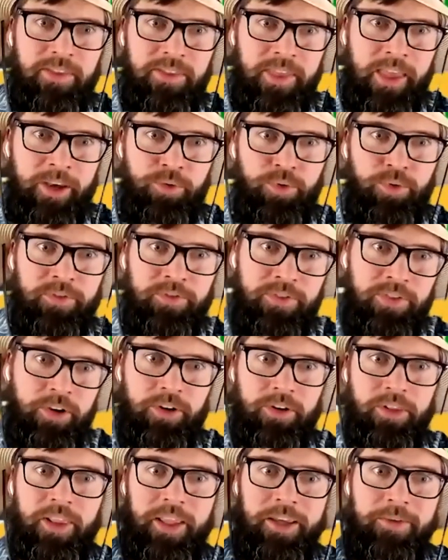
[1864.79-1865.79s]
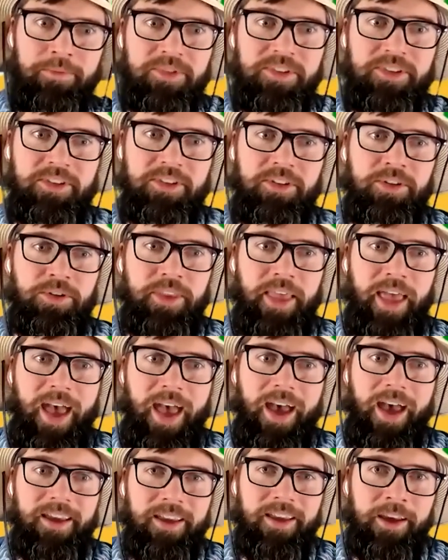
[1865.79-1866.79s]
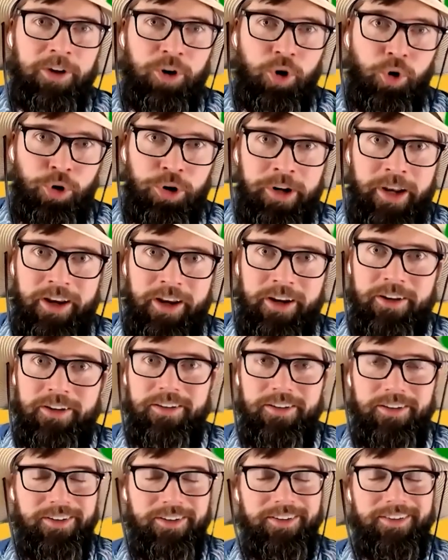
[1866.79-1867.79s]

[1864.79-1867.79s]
think with their limbs to do that and coordinate it.